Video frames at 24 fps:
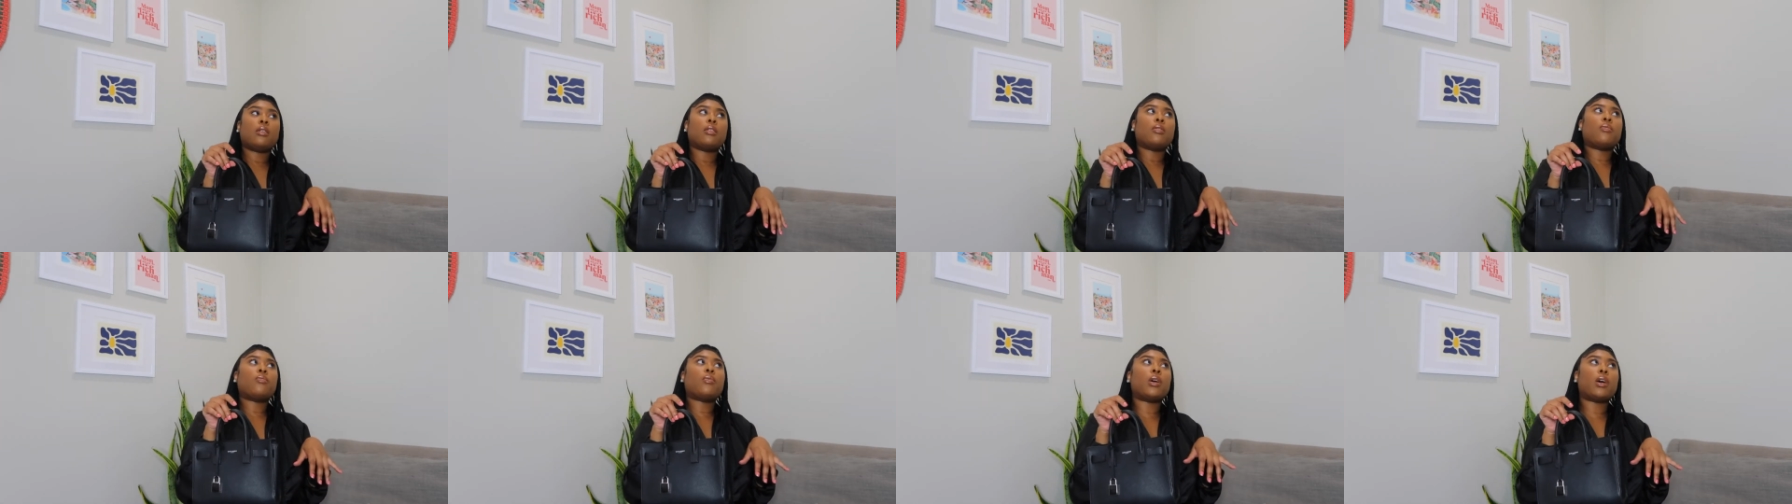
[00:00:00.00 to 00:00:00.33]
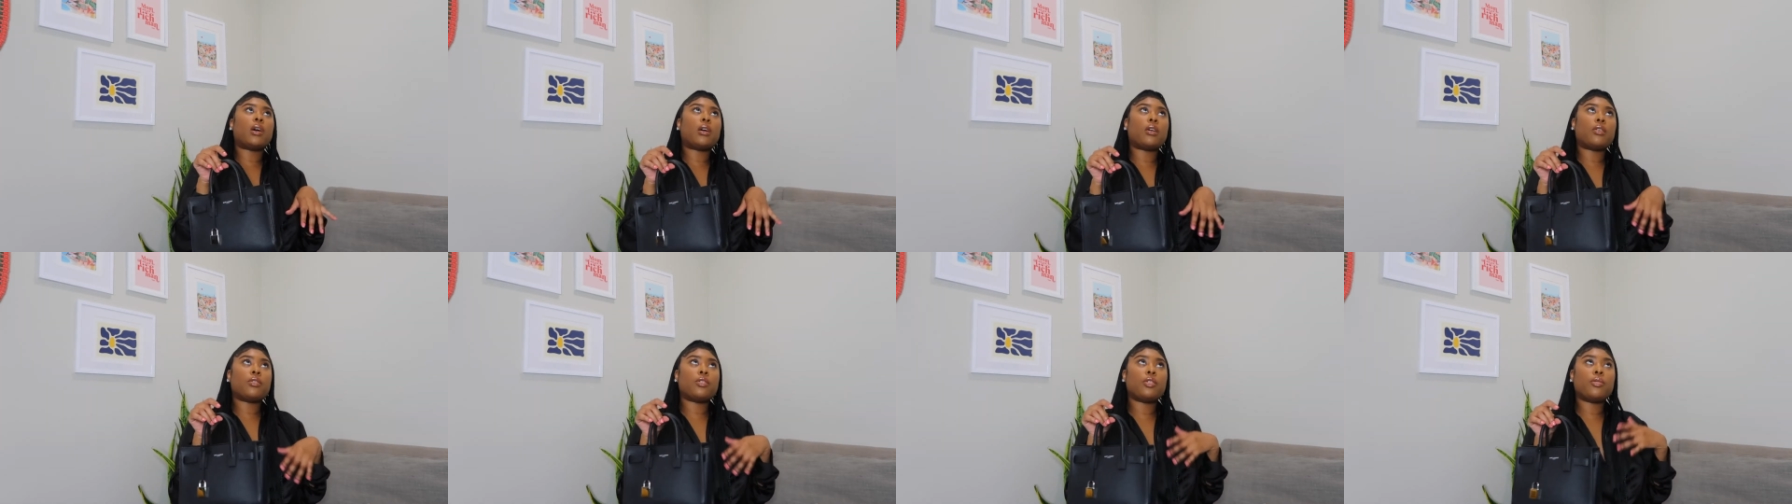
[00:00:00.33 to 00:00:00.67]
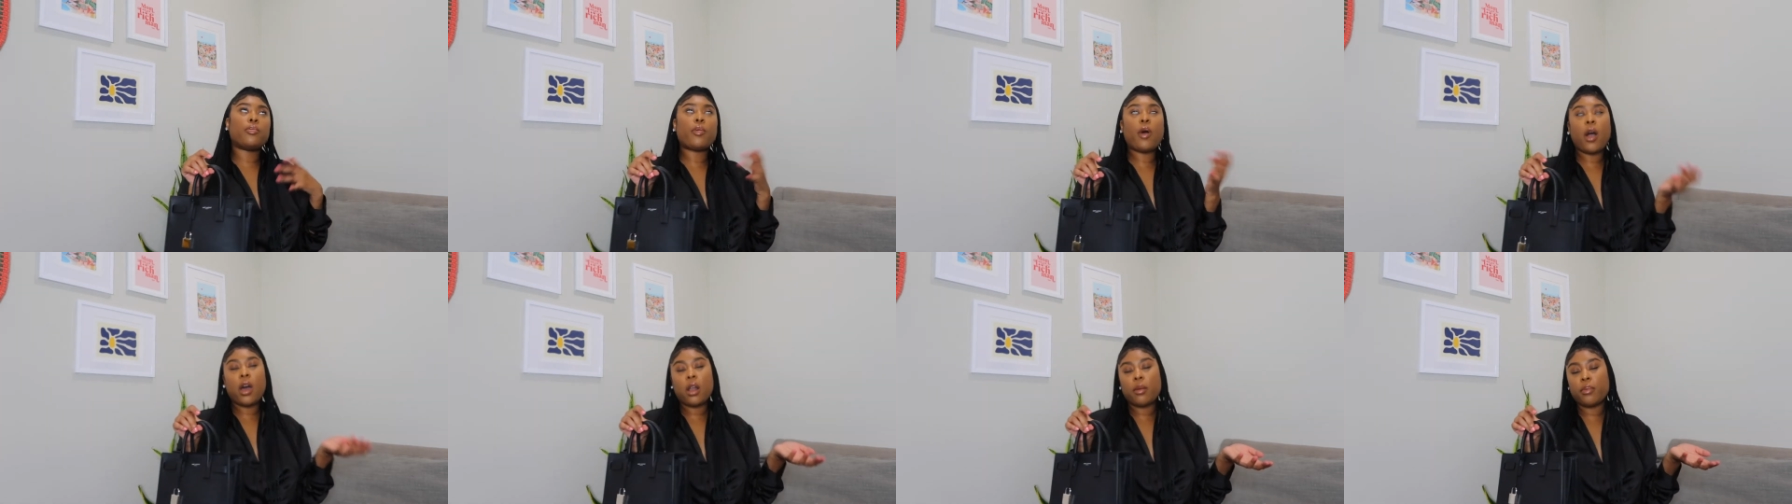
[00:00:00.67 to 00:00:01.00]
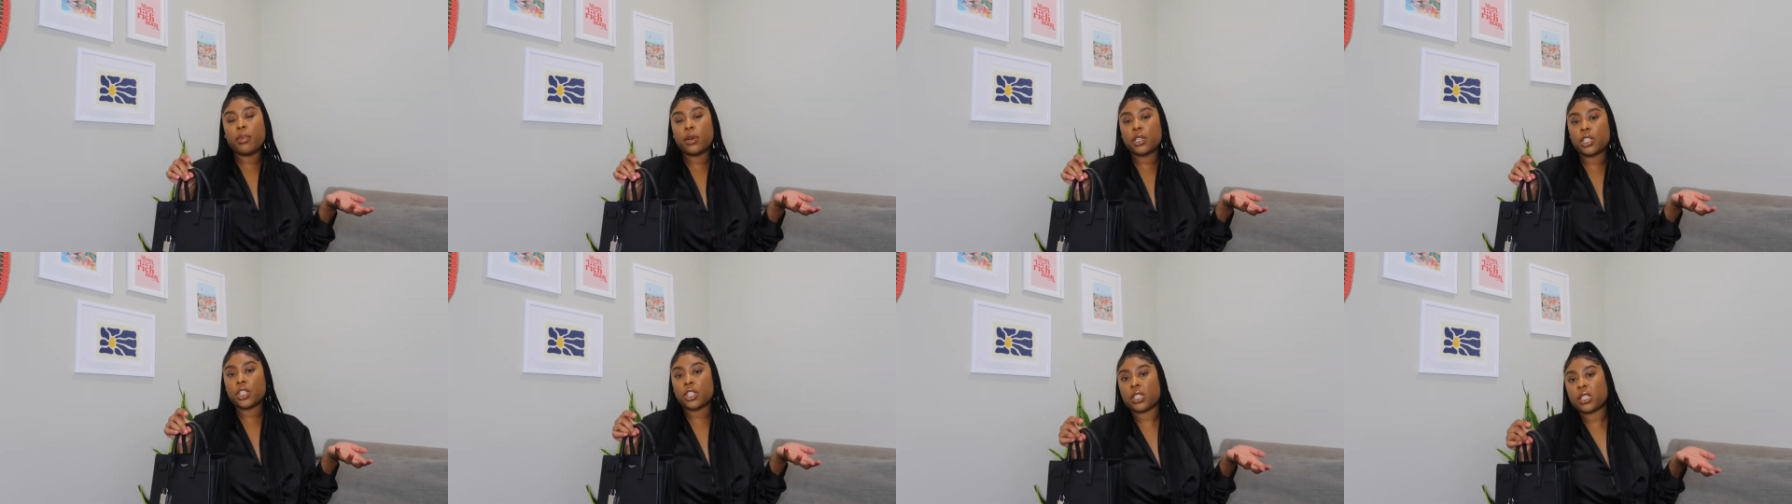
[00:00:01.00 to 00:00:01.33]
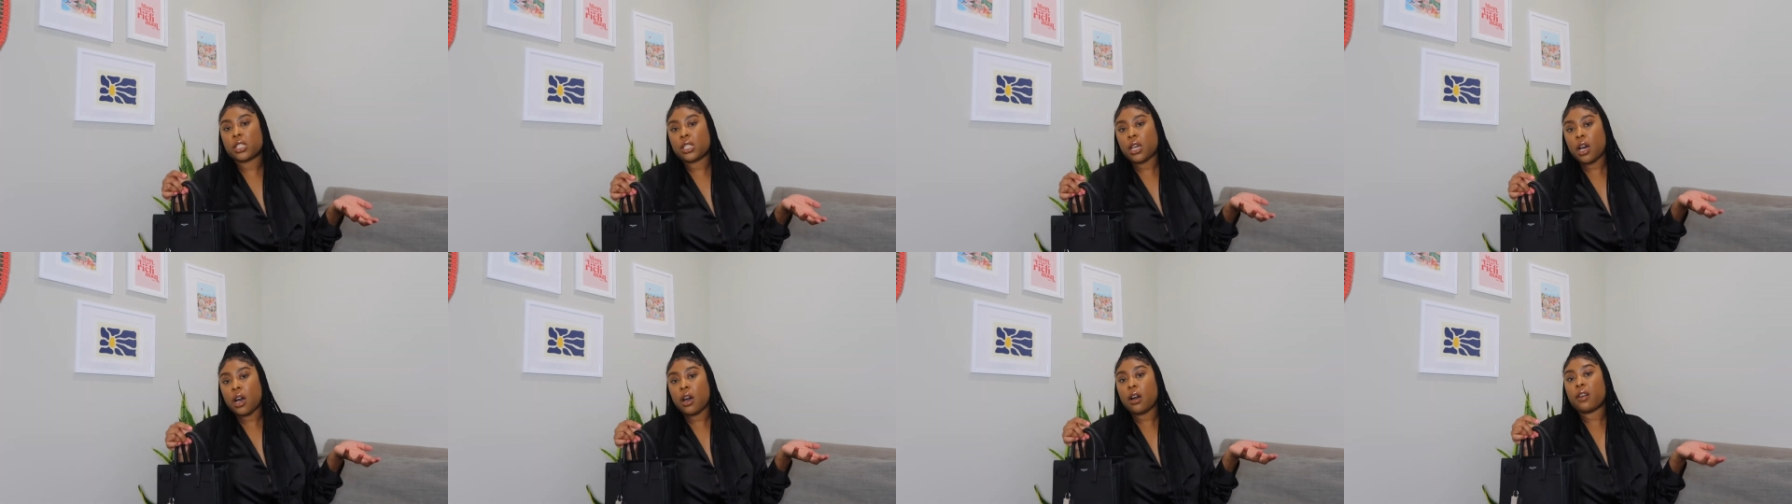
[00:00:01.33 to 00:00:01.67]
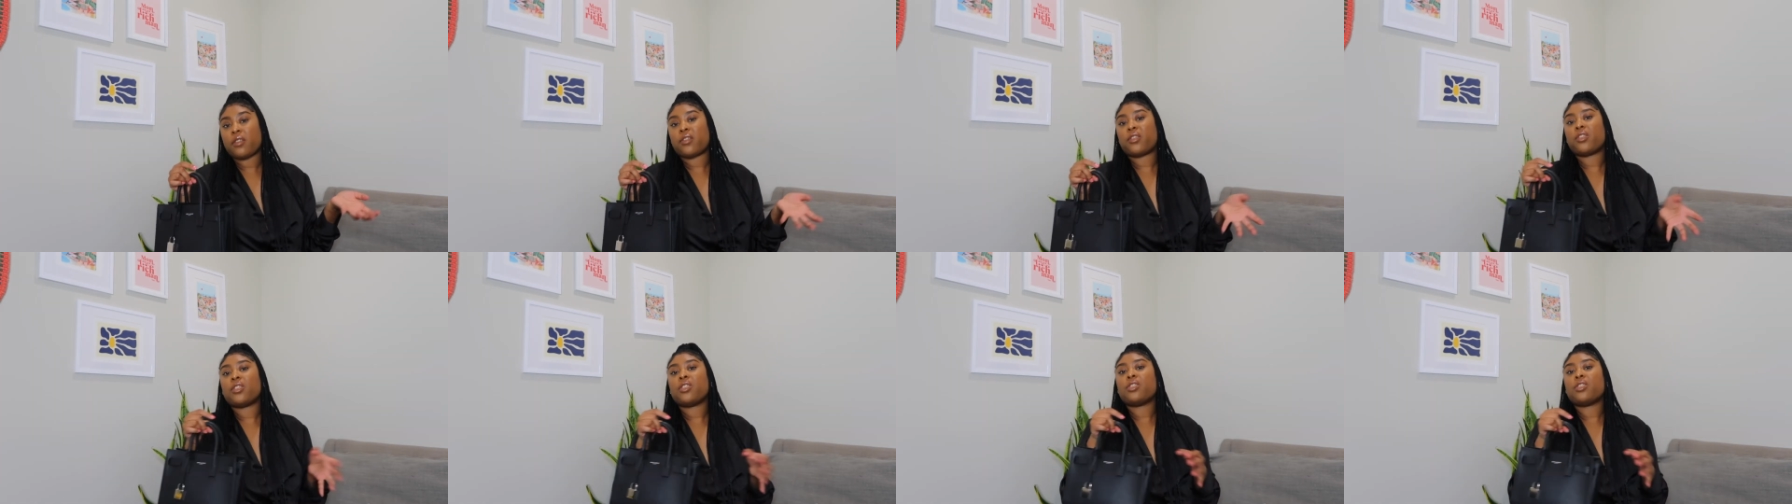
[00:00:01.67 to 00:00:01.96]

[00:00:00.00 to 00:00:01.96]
well, you bought a bunch of stuff,